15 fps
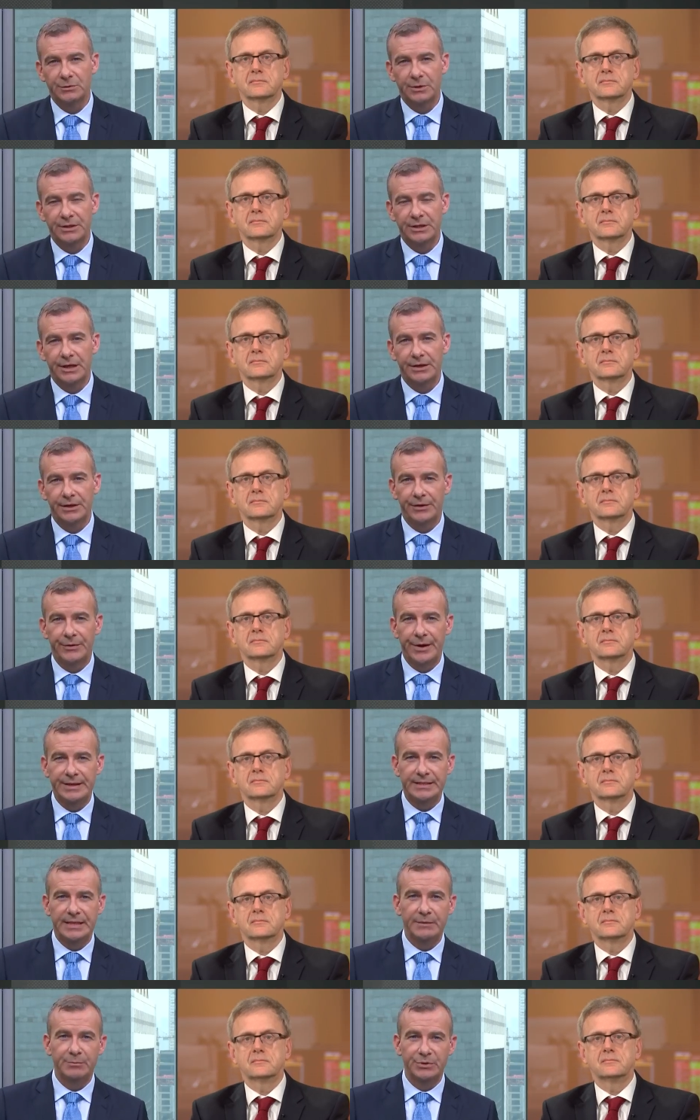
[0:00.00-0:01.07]
Speaker 1: is whether you get another
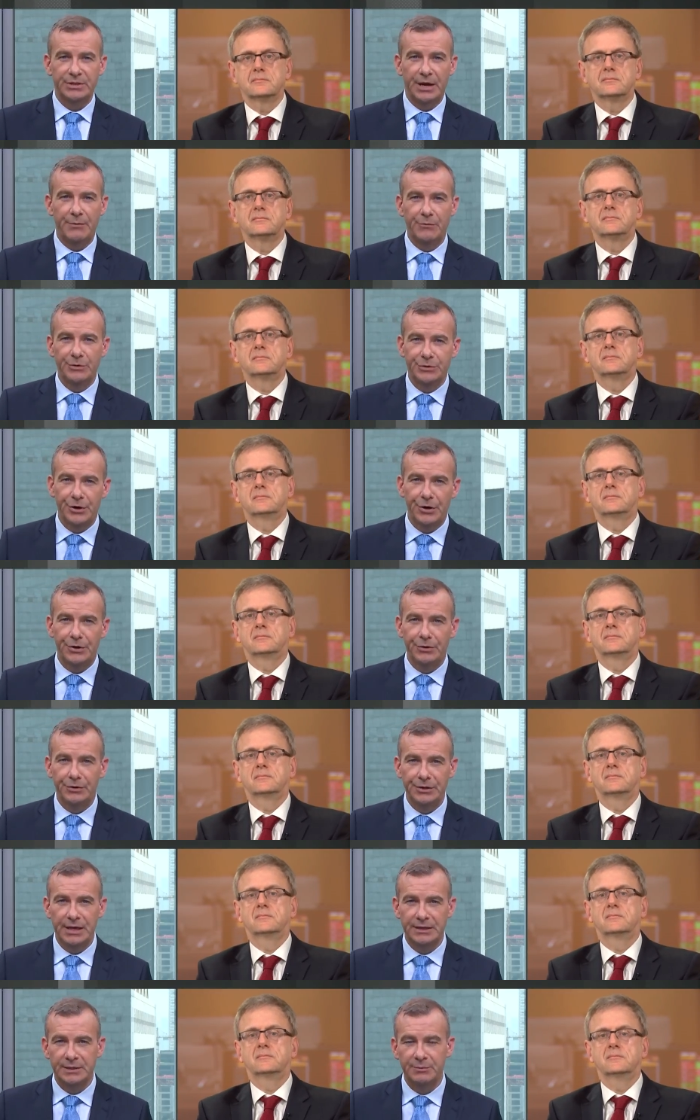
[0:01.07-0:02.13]
18% return
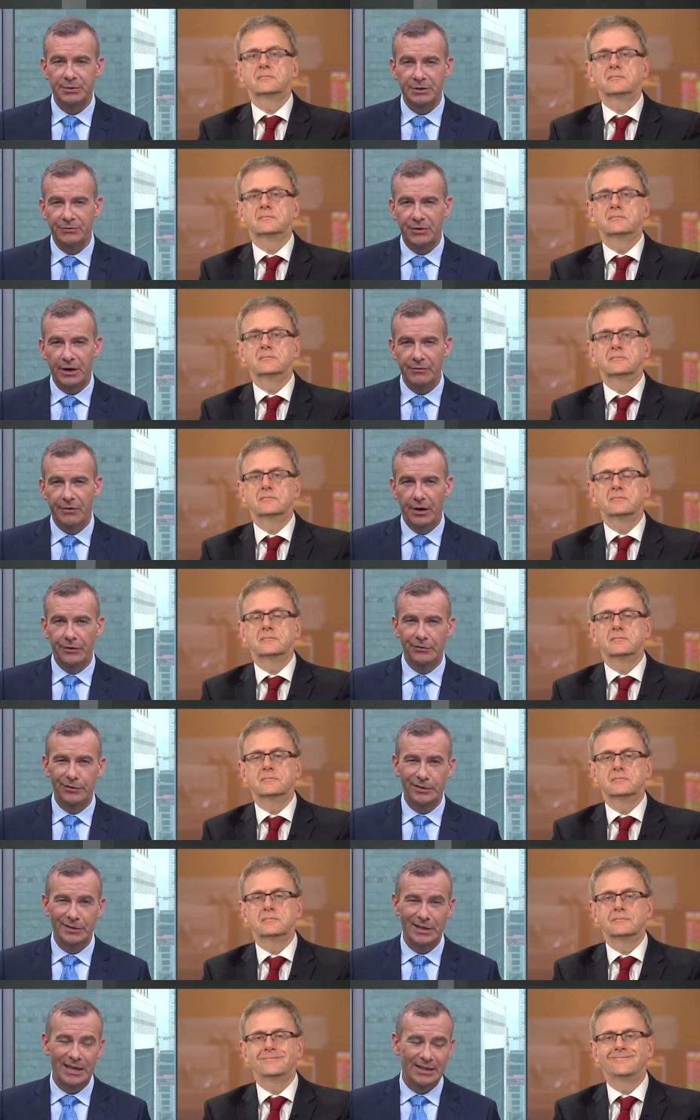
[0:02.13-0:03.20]
on the S&P
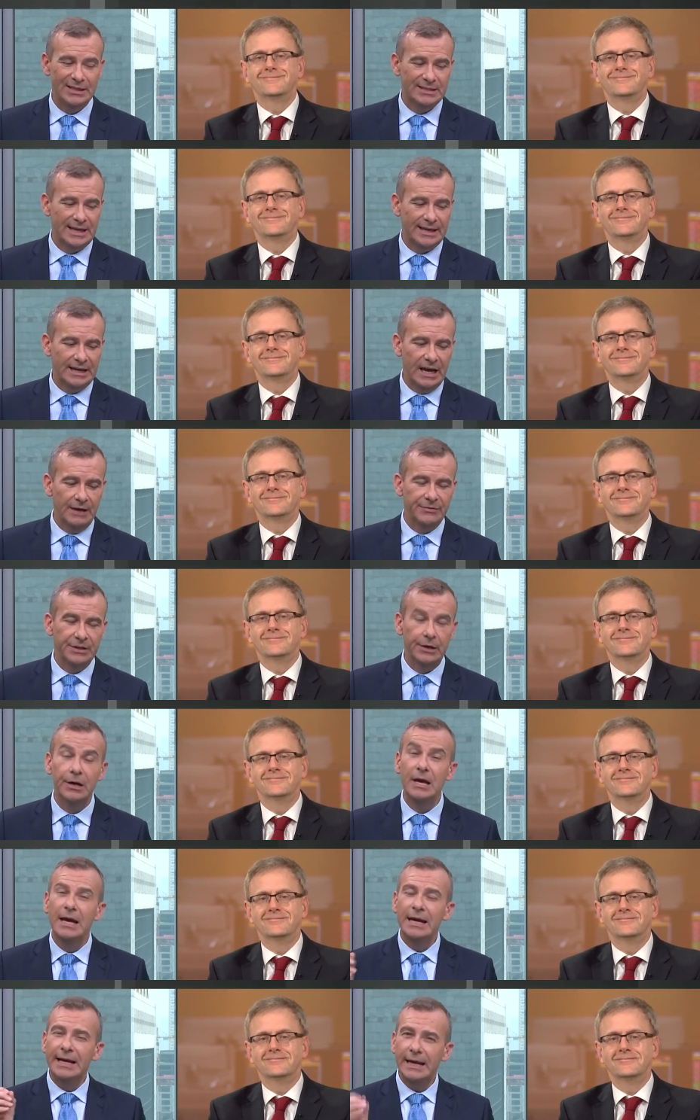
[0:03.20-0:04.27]
500 in the second half of the year.
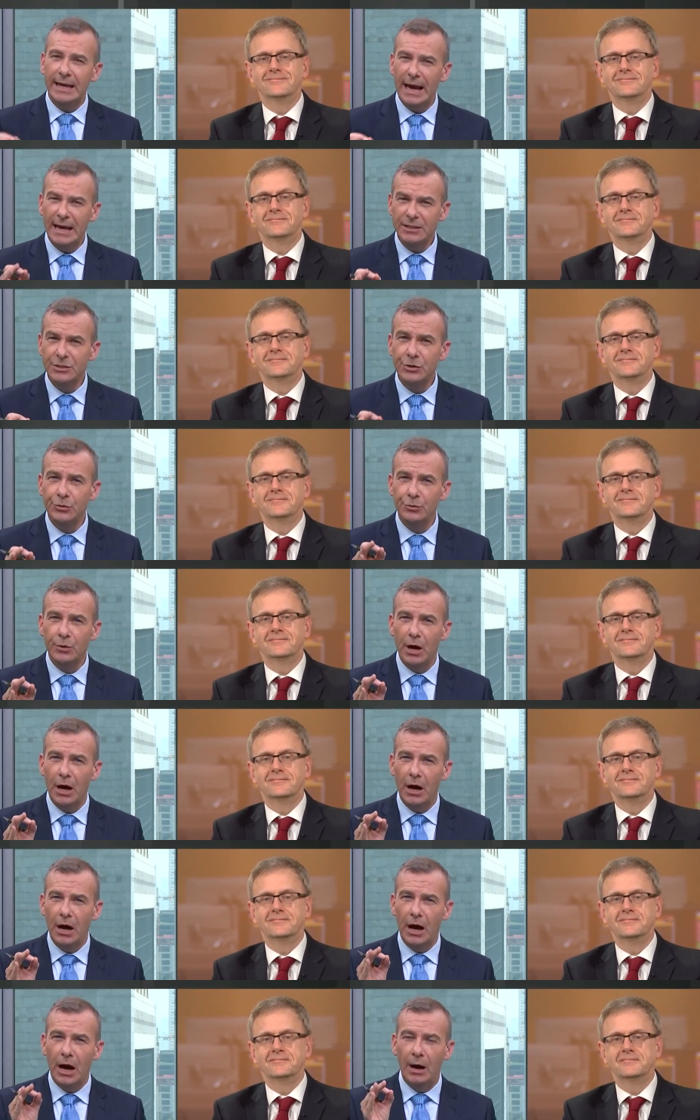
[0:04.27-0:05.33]
Can I ask you
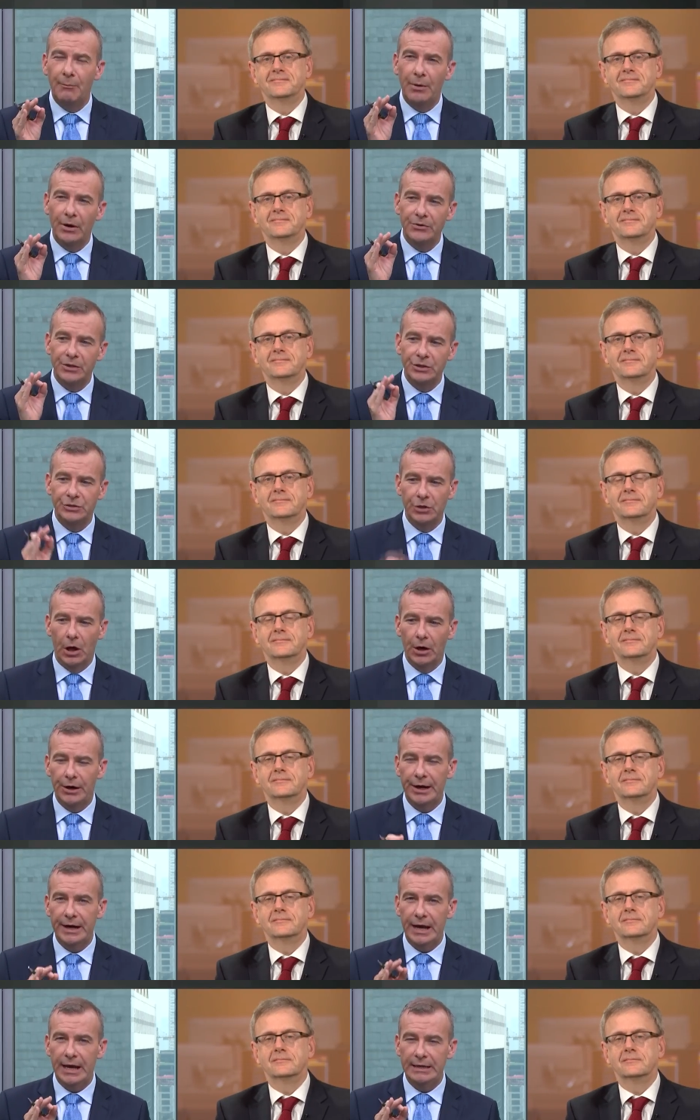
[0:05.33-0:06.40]
about the
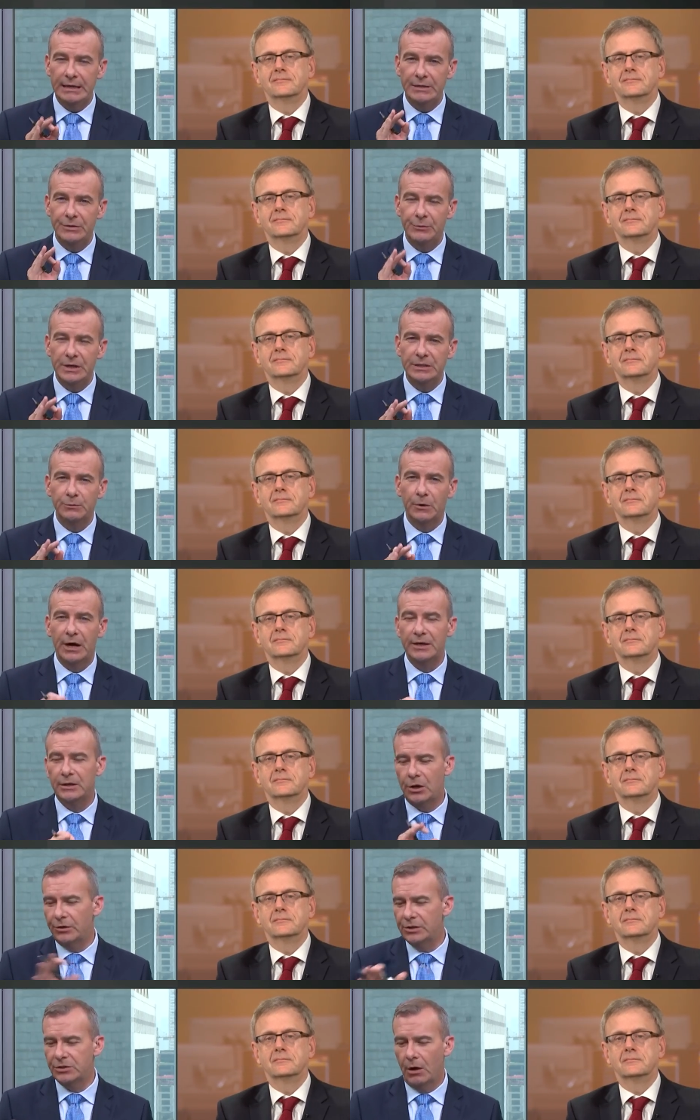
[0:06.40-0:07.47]
dollar? And I, the reason why,
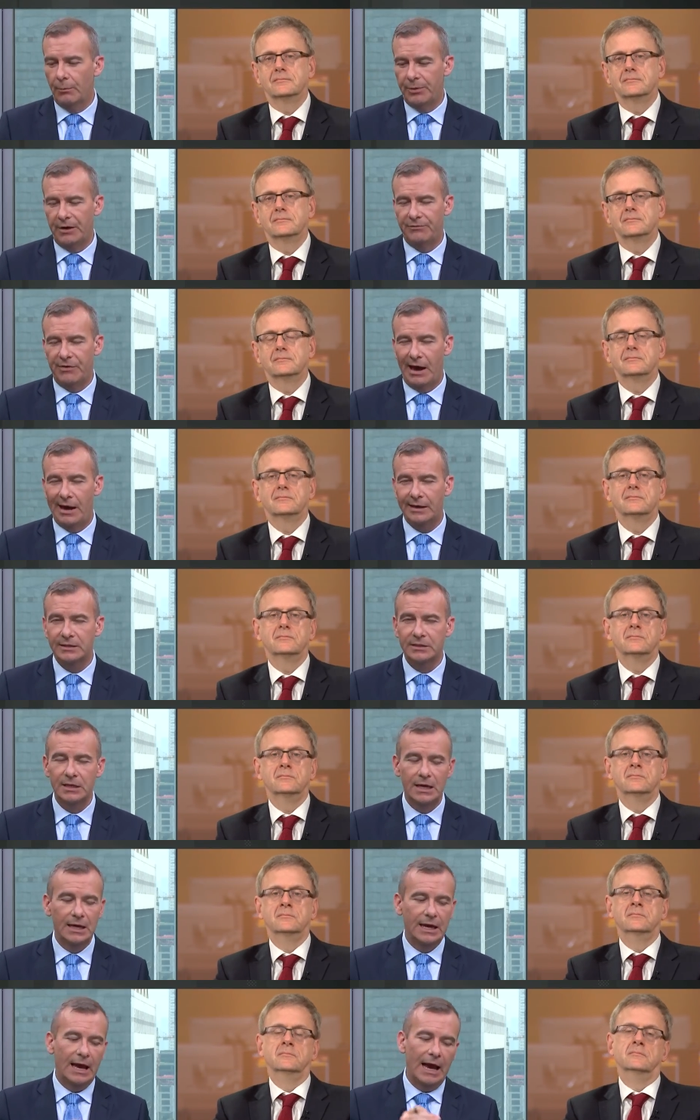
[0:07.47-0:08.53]
go to Top
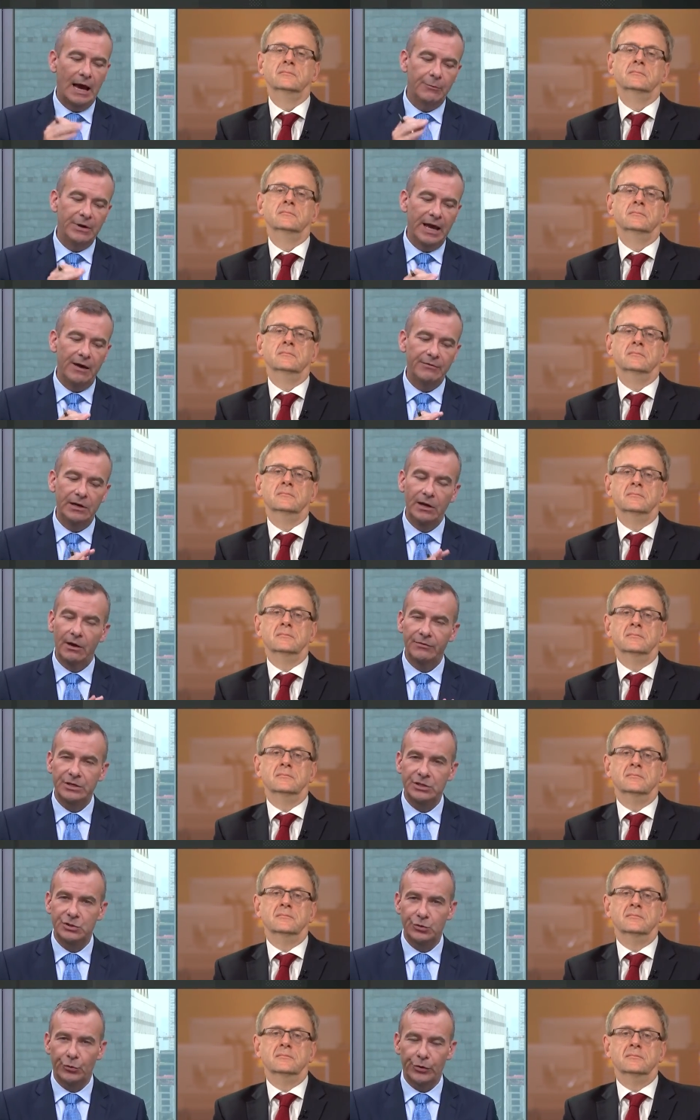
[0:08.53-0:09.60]
FX, and we have a
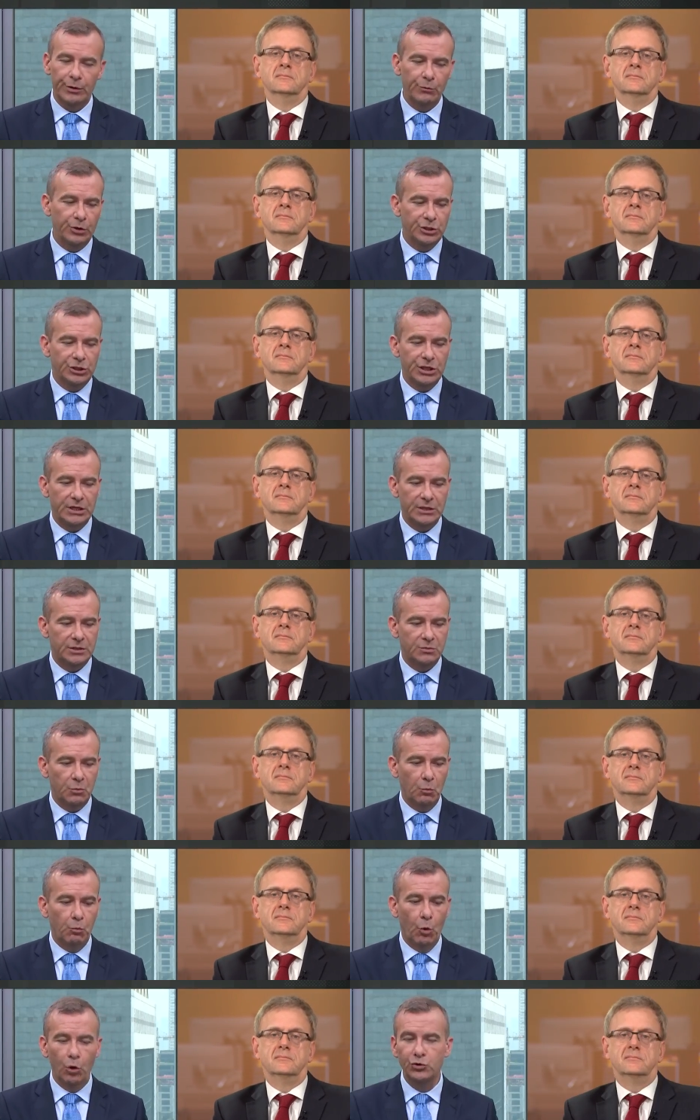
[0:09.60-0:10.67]
lovely story, which is
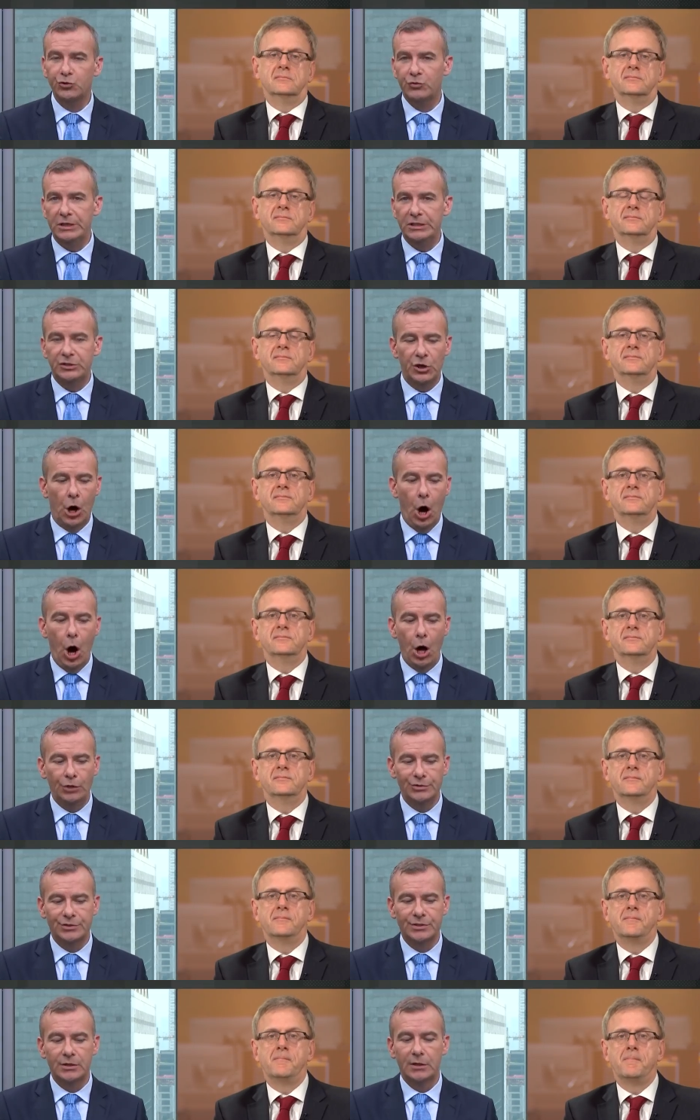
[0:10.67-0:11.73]
Wall Street
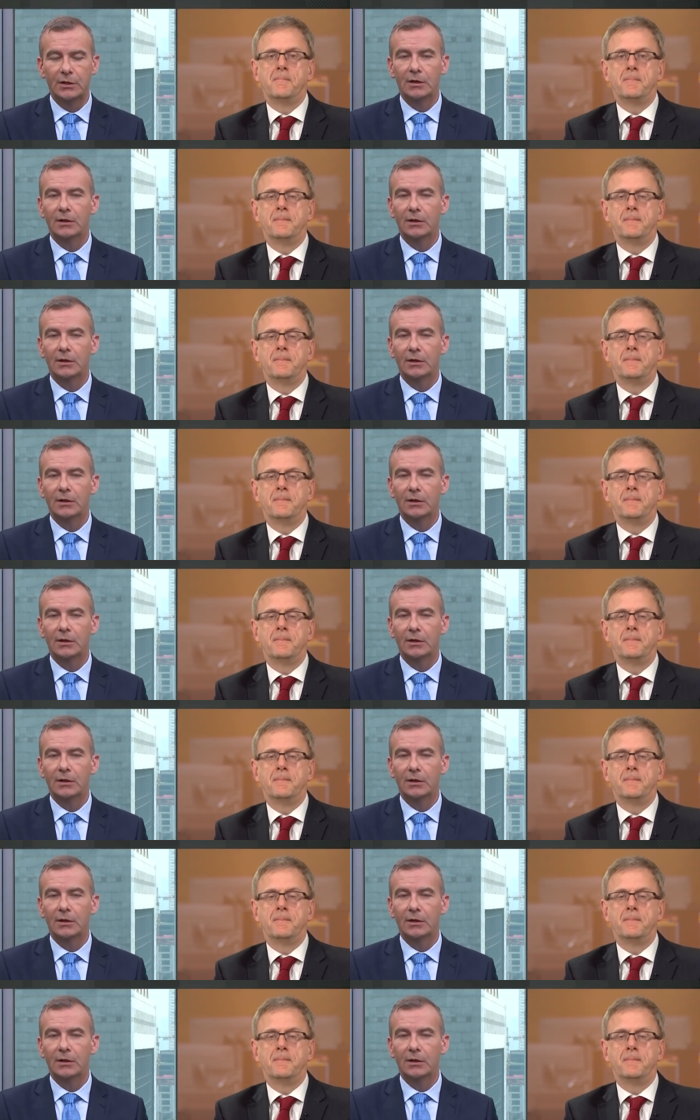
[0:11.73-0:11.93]
dons